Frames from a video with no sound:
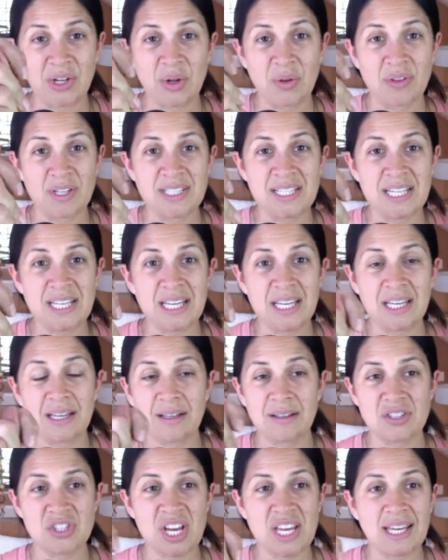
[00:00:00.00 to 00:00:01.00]
you know, the
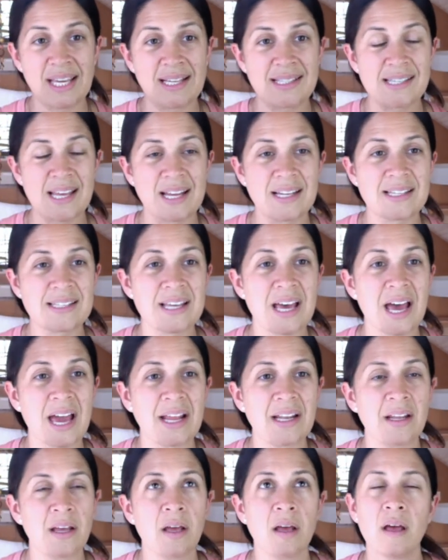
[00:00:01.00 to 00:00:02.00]
T shaking side to
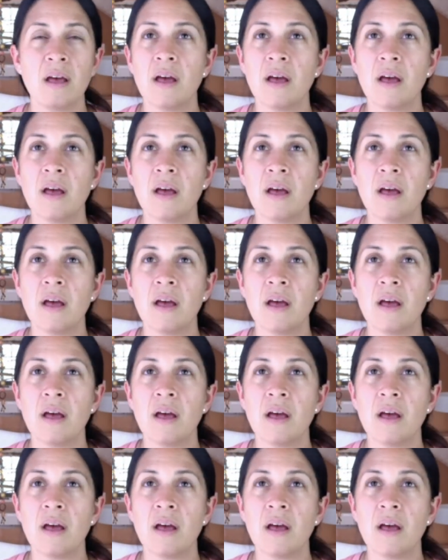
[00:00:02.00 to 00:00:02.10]
side,